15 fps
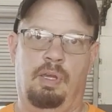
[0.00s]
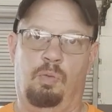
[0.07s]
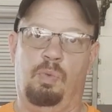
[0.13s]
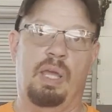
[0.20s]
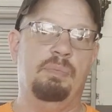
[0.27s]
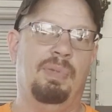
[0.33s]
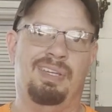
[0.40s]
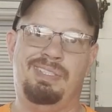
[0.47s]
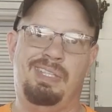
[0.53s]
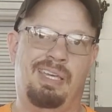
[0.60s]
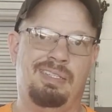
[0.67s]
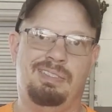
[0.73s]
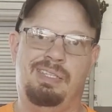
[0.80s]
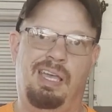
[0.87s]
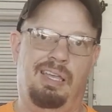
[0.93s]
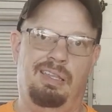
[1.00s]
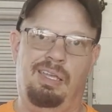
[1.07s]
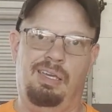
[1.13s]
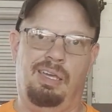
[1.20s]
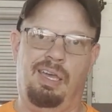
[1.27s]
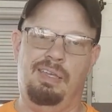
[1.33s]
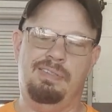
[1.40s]
red Mustangs sell,
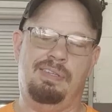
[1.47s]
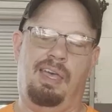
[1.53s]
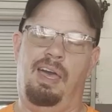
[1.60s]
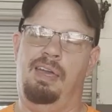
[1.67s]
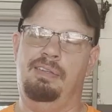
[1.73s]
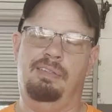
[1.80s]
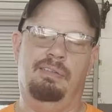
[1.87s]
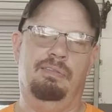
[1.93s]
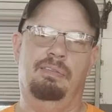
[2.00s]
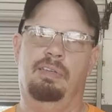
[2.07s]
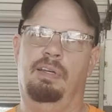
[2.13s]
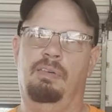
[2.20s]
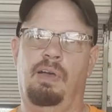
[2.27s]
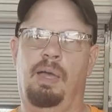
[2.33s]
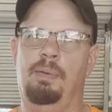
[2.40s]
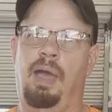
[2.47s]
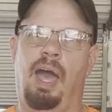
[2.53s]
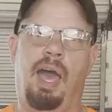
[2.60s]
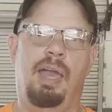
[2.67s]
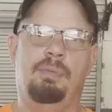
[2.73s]
I guess. I don't know.